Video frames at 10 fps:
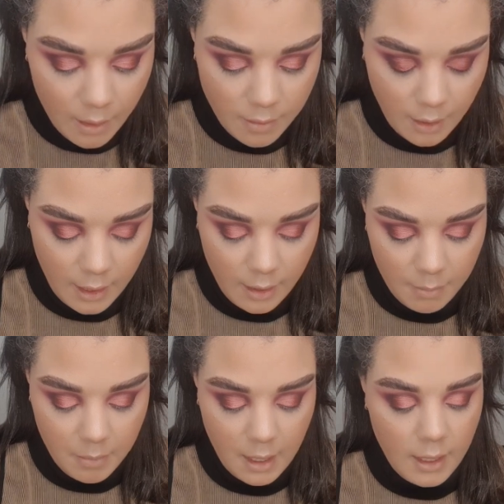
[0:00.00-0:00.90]
Take
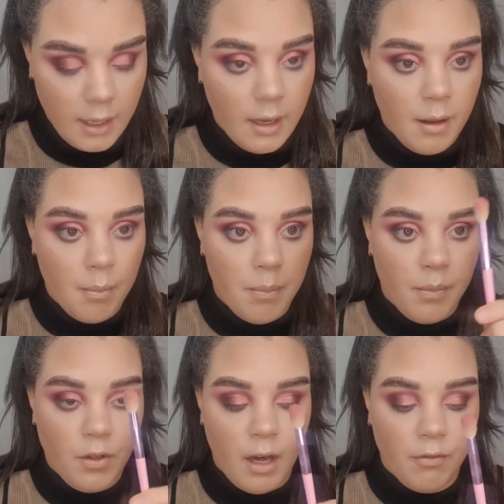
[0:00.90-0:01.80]
my
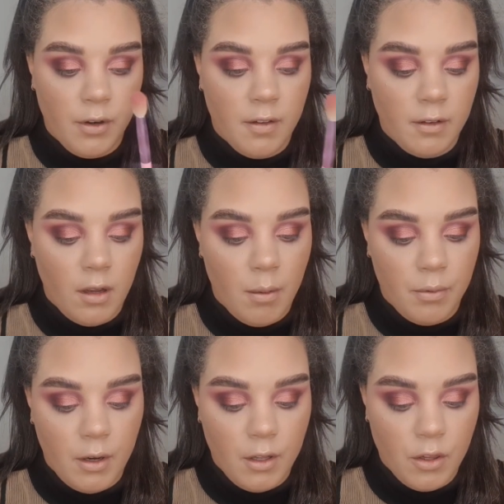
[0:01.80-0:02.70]
Jeffree Star
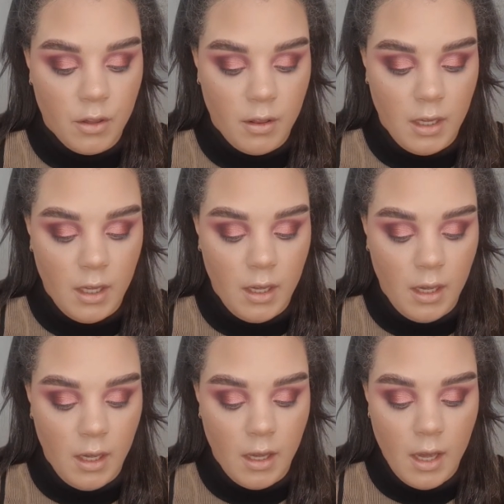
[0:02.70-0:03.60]
brush,
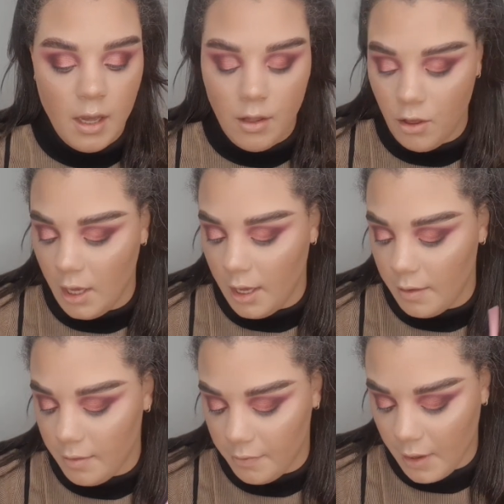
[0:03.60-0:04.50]
the
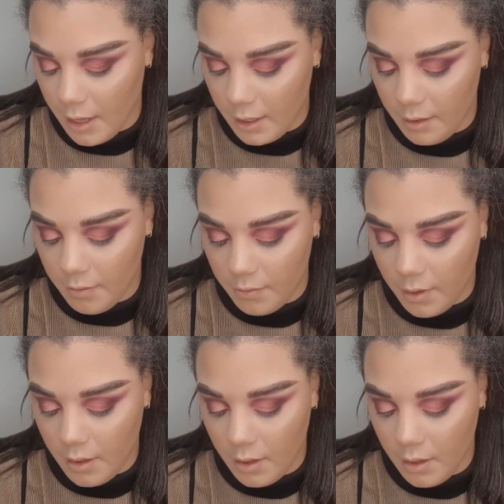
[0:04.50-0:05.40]
JS5,
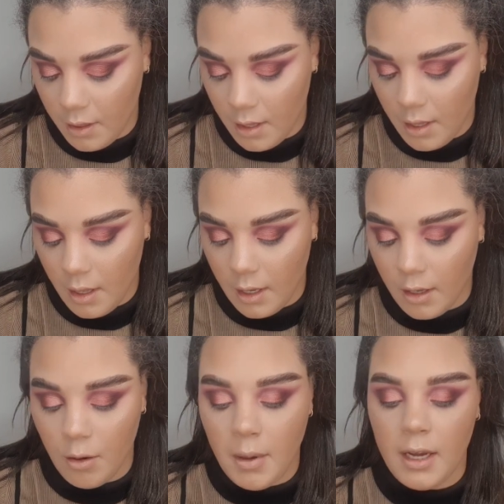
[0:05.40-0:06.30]
and
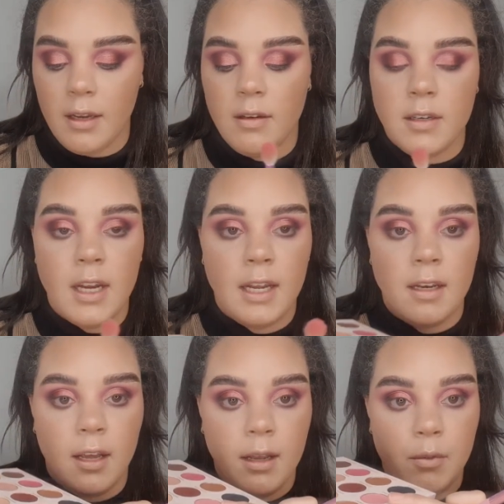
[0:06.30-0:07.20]
go back into Date
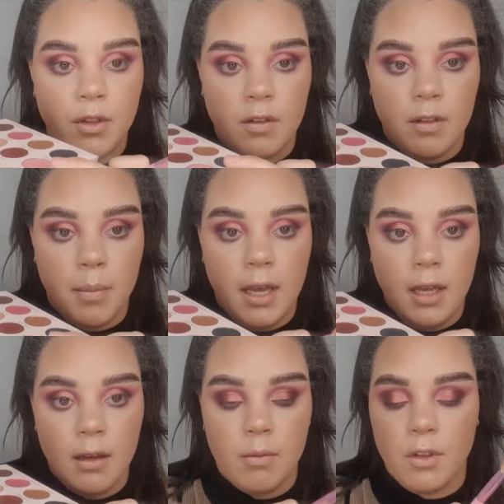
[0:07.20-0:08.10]
Night, which is the
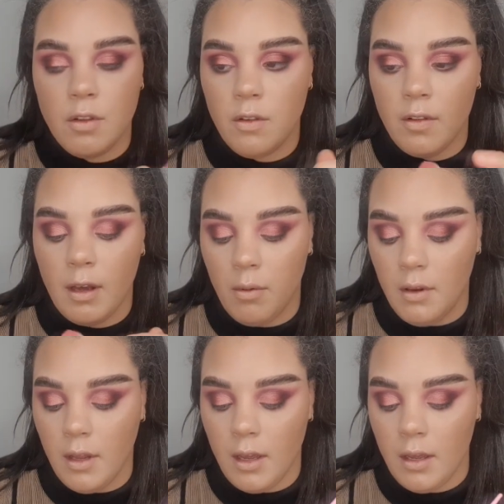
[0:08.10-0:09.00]
pink, which is just that one
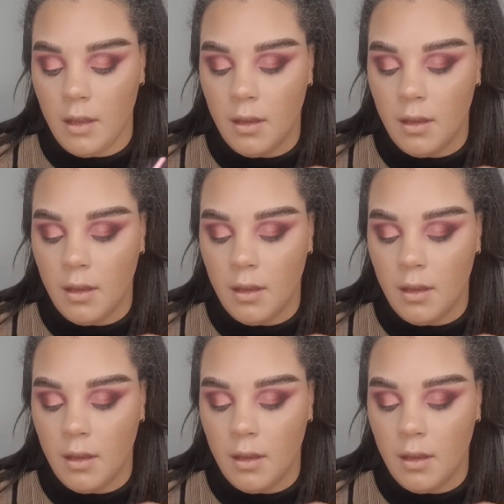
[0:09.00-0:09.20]
there.